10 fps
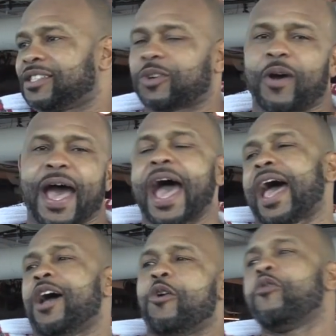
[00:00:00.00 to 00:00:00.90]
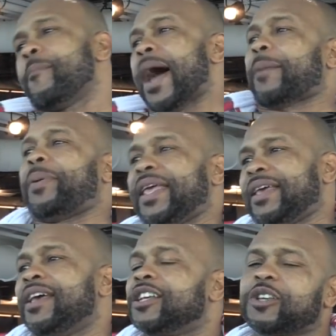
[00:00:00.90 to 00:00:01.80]
So who am I to
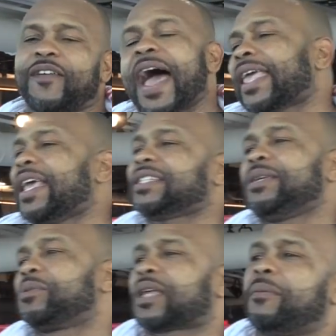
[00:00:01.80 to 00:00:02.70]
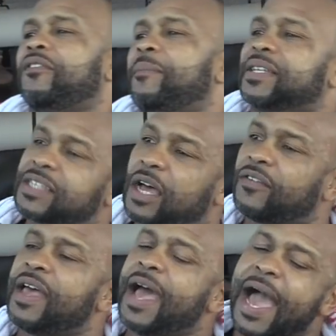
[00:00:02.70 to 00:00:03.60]
plan? So if I can't see what's coming for
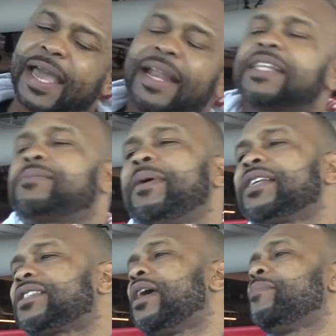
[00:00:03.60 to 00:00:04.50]
myself, how can I let somebody else tell